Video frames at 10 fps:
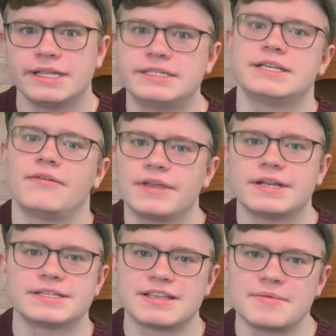delving
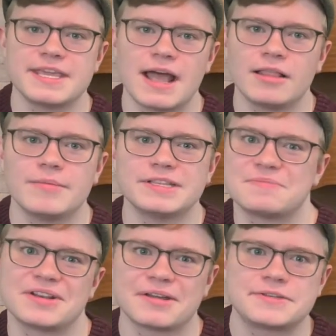into some of the elements,
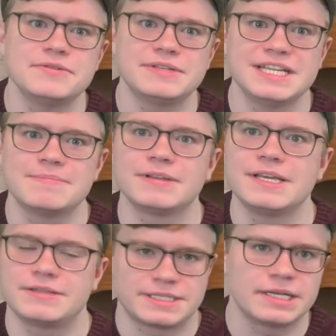but not too
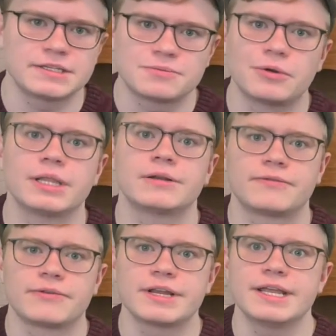deeply, staying spoiler
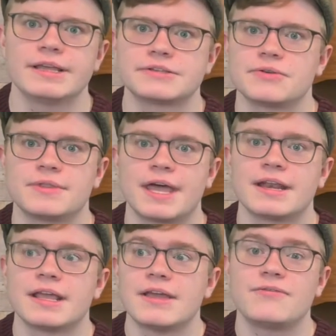free, so
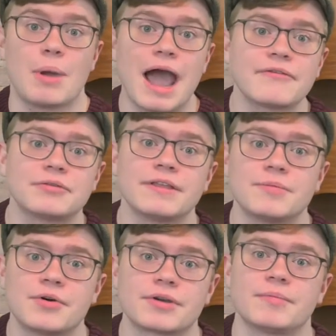that if you haven't read the
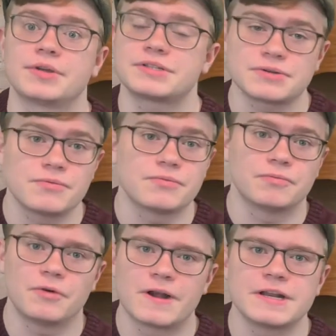book but don't
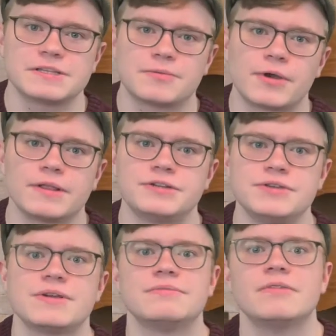want any spoilers, you
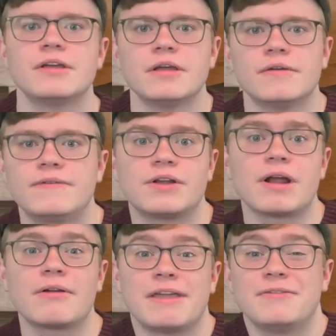can figure
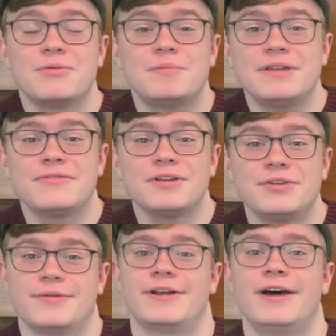out if it would be for
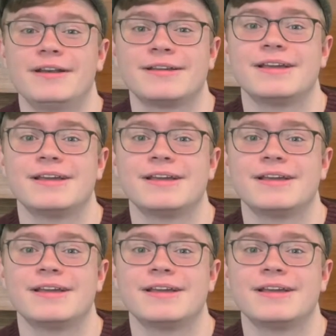you or not.